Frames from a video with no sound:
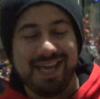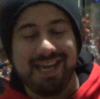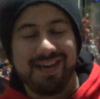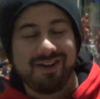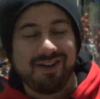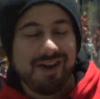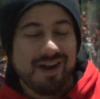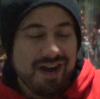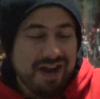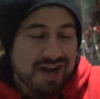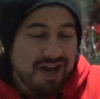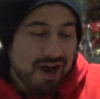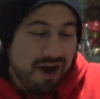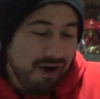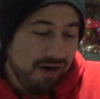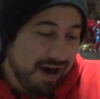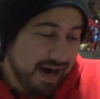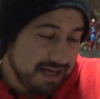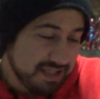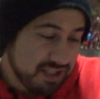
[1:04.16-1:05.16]
here.
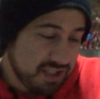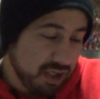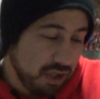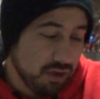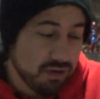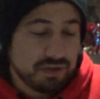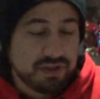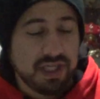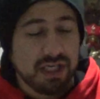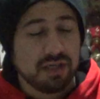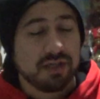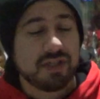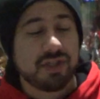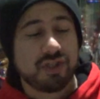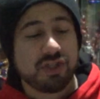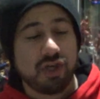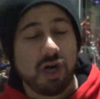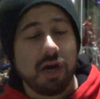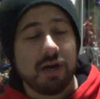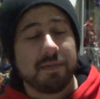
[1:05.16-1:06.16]
All right, so dear
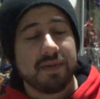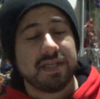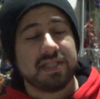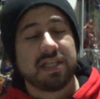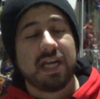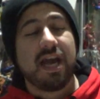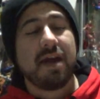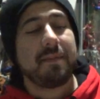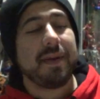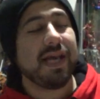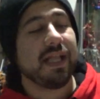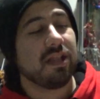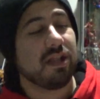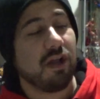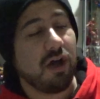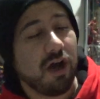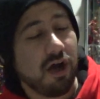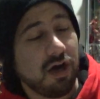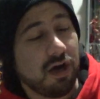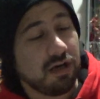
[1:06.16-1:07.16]
Shartimus, I am a
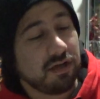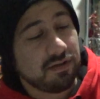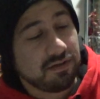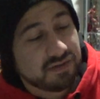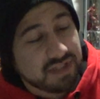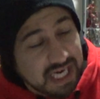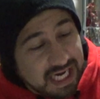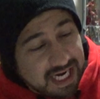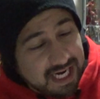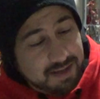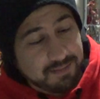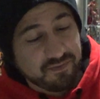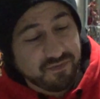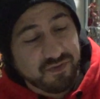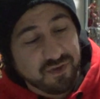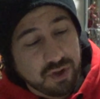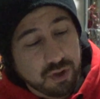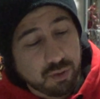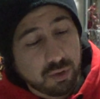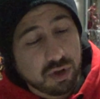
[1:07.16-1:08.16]
long-time
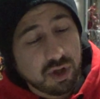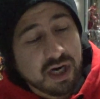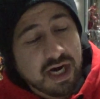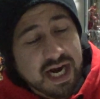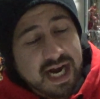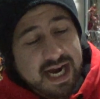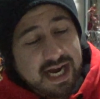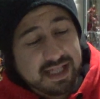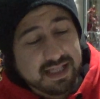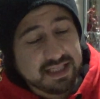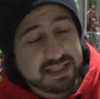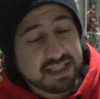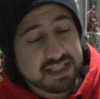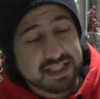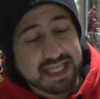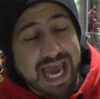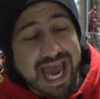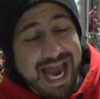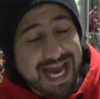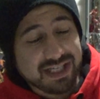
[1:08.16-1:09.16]
viewer, and this
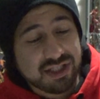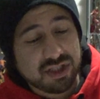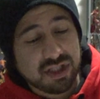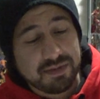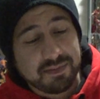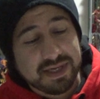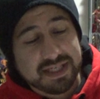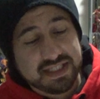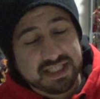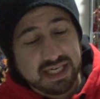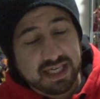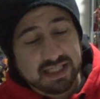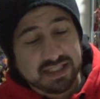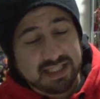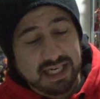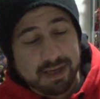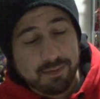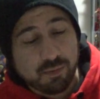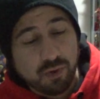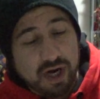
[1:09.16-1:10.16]
is actually my second
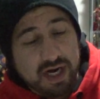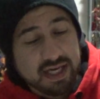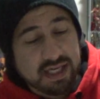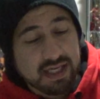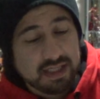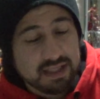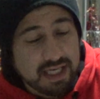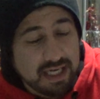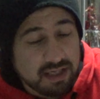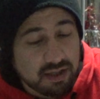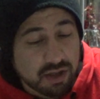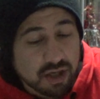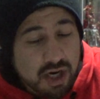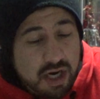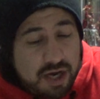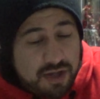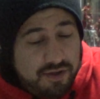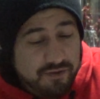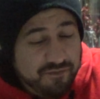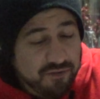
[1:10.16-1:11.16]
time writing a letter.
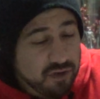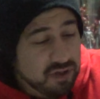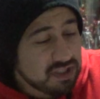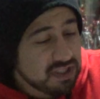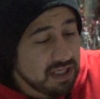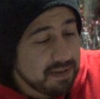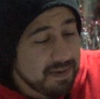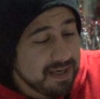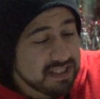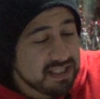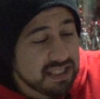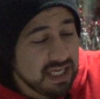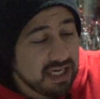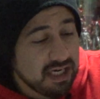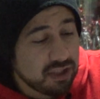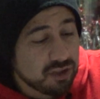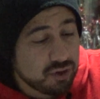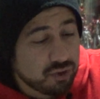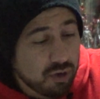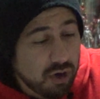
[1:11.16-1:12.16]
The first time I
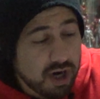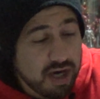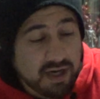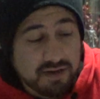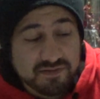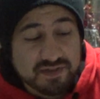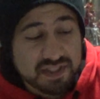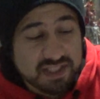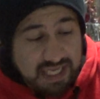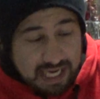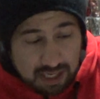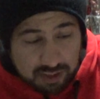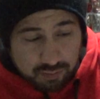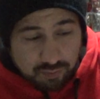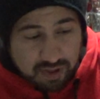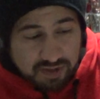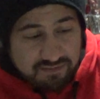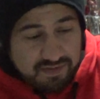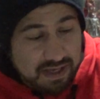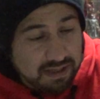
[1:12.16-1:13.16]
sent a drawing of
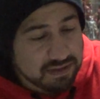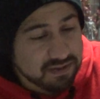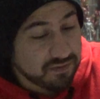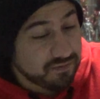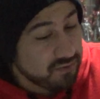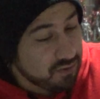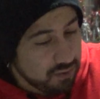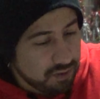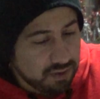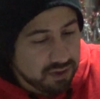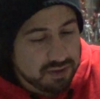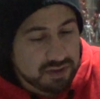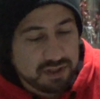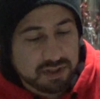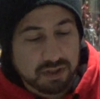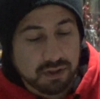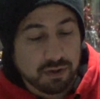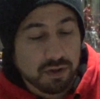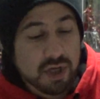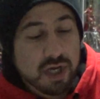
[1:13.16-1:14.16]
Soundwave, that was a few years
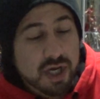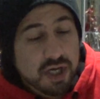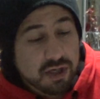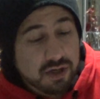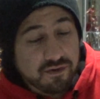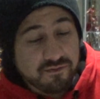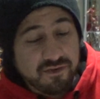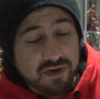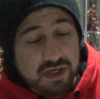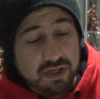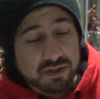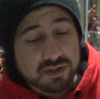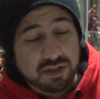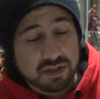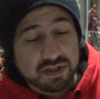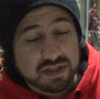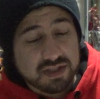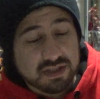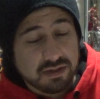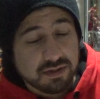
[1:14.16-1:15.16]
ago. Your videos
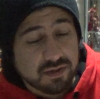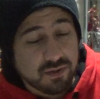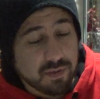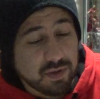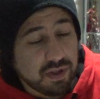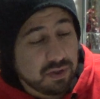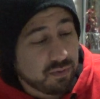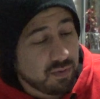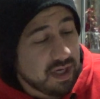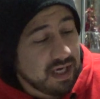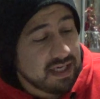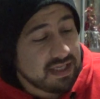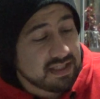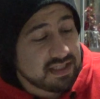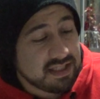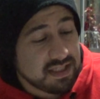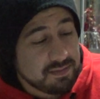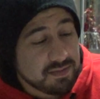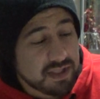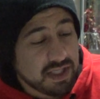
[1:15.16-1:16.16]
are still doing great, and
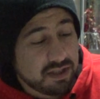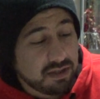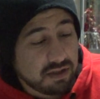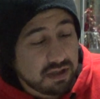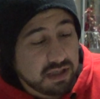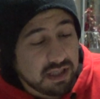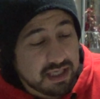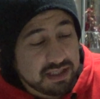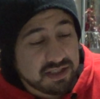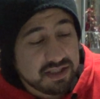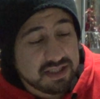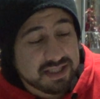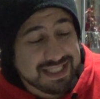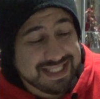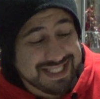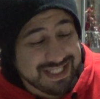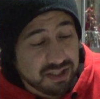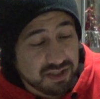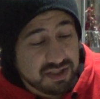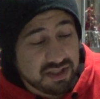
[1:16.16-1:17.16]
seems like your collection
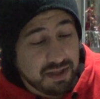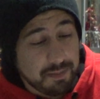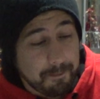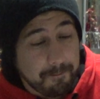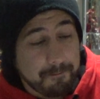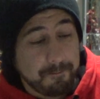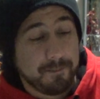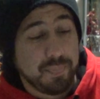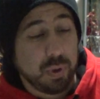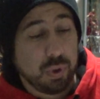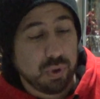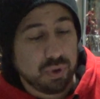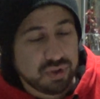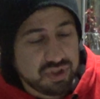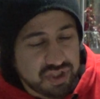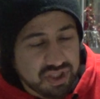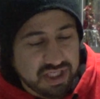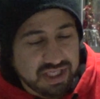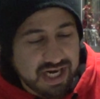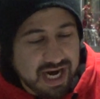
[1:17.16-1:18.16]
is seriously
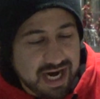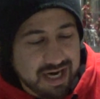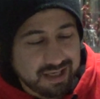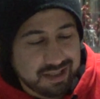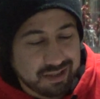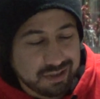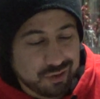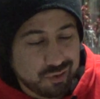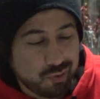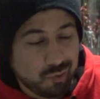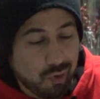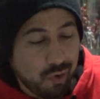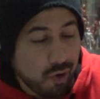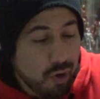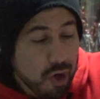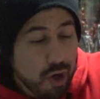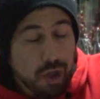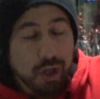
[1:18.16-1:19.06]
bulging out of control.